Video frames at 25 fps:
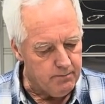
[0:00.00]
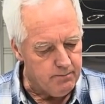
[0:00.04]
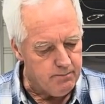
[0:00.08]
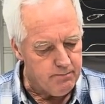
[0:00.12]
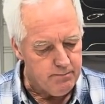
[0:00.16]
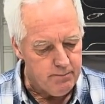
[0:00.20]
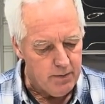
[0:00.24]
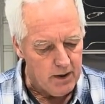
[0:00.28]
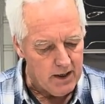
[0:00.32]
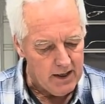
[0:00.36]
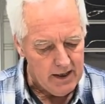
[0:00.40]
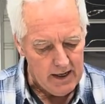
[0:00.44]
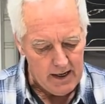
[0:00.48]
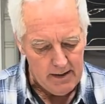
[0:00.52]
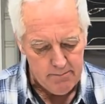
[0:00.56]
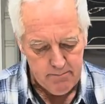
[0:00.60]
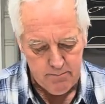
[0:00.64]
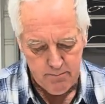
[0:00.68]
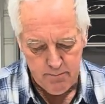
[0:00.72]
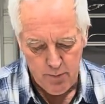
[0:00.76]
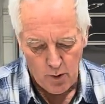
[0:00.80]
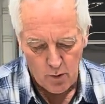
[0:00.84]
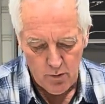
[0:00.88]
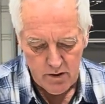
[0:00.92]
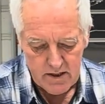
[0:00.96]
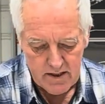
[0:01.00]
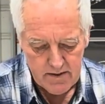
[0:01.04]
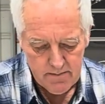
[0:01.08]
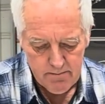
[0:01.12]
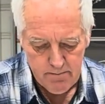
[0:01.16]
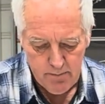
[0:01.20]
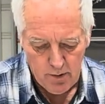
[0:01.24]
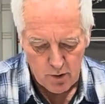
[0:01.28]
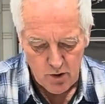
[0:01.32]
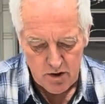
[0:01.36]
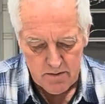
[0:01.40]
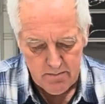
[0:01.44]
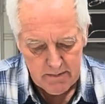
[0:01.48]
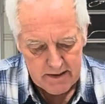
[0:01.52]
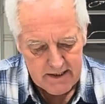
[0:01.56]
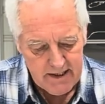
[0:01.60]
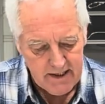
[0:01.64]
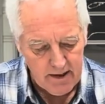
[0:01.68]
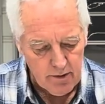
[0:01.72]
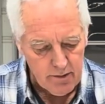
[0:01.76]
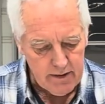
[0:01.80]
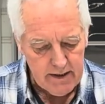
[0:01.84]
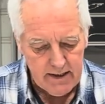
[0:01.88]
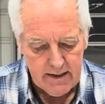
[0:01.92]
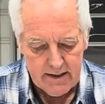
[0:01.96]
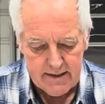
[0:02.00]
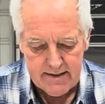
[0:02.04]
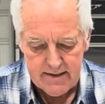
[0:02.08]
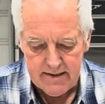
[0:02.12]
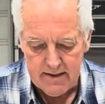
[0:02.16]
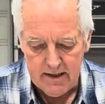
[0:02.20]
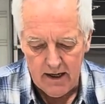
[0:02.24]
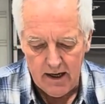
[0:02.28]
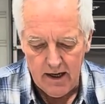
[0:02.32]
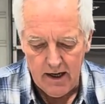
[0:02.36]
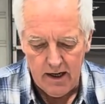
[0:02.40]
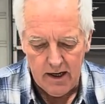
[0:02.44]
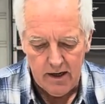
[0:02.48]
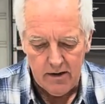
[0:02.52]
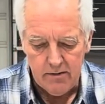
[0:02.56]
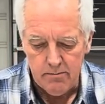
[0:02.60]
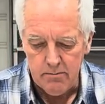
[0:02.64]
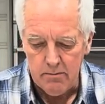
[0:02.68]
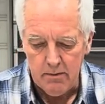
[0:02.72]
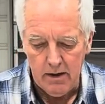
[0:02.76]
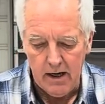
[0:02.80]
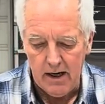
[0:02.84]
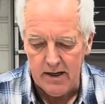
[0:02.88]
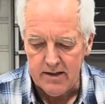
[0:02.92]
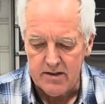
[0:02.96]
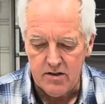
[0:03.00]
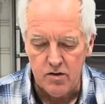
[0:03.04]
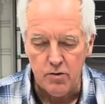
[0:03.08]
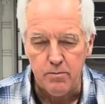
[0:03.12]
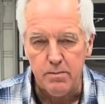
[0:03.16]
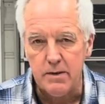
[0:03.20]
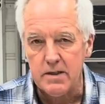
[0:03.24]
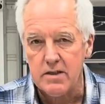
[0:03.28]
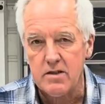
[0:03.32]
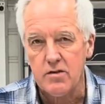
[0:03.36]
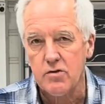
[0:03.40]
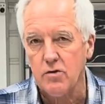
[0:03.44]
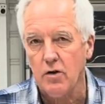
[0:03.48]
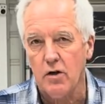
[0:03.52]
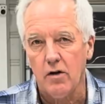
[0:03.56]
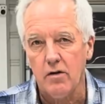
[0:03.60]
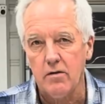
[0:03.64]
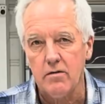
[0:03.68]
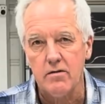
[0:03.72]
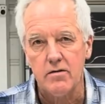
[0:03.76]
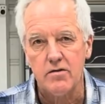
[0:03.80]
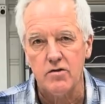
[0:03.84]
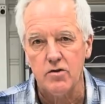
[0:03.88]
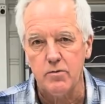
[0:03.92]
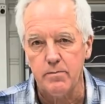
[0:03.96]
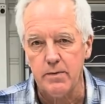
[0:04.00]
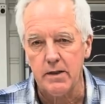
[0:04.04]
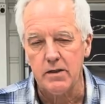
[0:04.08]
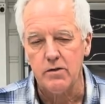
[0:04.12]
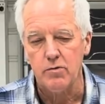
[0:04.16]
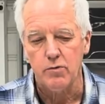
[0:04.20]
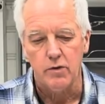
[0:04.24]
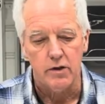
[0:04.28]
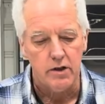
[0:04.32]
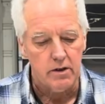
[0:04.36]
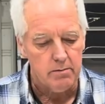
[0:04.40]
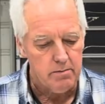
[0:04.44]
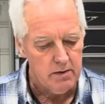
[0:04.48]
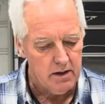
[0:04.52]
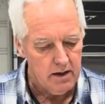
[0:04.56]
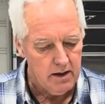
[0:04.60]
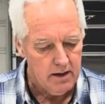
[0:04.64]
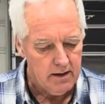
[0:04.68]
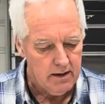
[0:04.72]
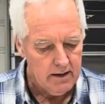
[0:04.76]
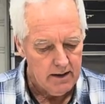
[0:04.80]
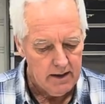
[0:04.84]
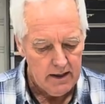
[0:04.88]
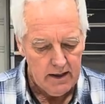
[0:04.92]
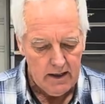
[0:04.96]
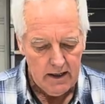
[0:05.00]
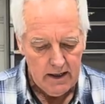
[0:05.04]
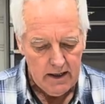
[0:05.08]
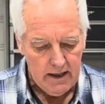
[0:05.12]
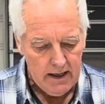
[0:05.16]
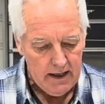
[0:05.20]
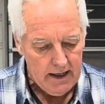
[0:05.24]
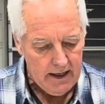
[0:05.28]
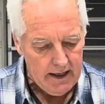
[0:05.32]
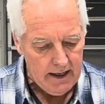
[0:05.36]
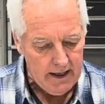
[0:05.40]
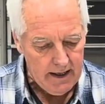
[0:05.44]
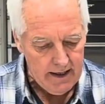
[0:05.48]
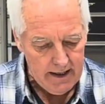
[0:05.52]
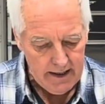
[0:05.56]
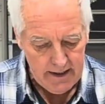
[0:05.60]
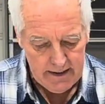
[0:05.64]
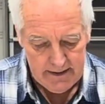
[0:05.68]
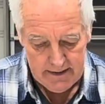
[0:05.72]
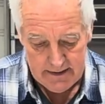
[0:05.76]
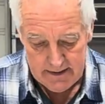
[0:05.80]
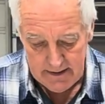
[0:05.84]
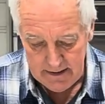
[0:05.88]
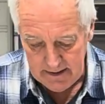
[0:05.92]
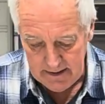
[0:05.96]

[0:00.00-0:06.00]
But both materials are super strong, super durable, and